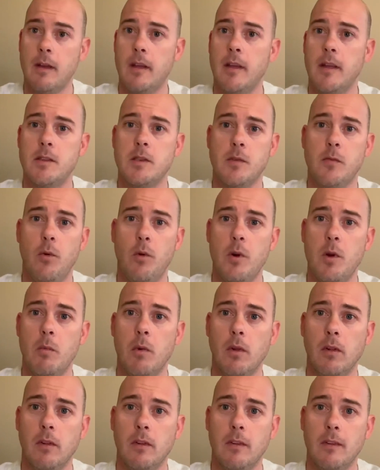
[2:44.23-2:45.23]
it's
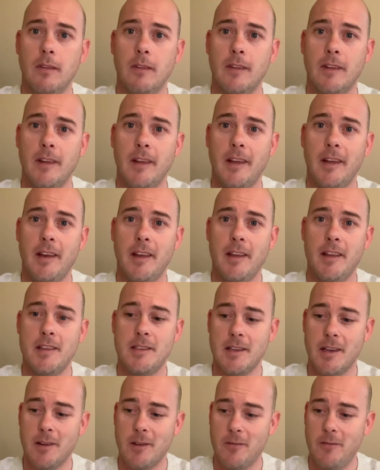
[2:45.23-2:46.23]
affordable. It
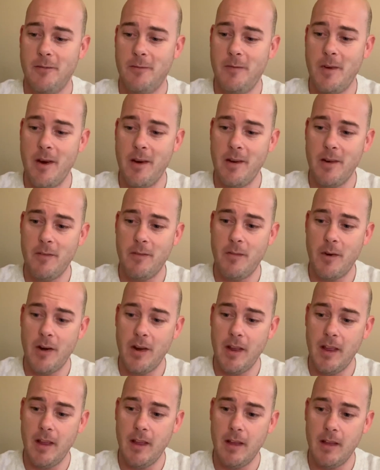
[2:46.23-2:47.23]
is a very,
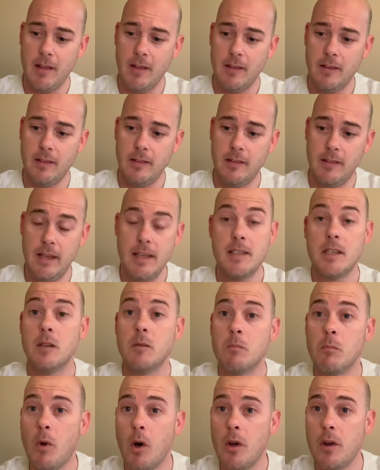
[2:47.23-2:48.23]
very
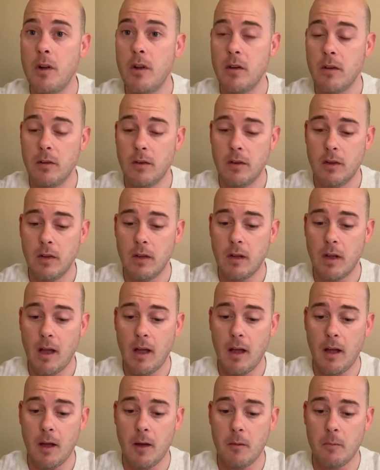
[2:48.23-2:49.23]
decent mod,
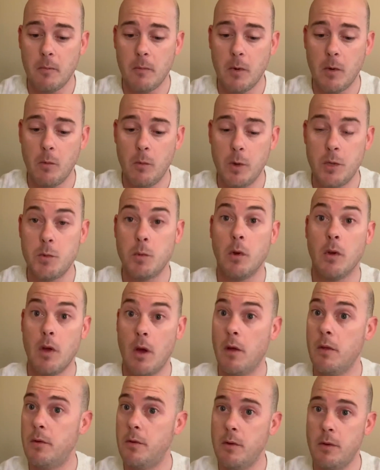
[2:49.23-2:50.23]
which we'll
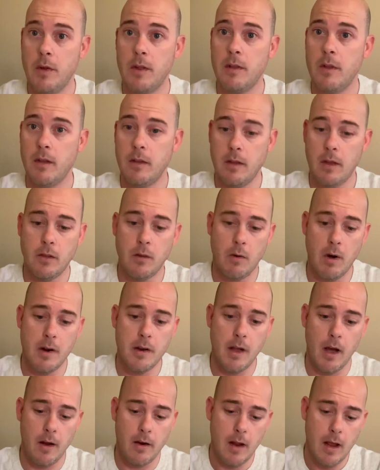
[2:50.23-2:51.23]
go through in the
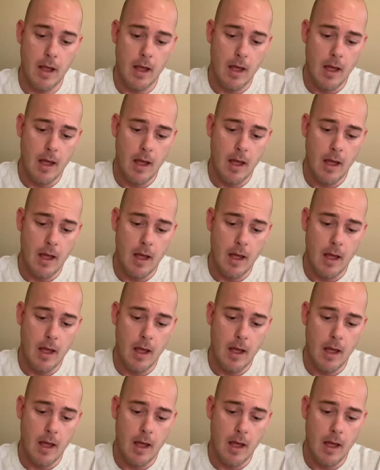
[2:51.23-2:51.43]
rundown.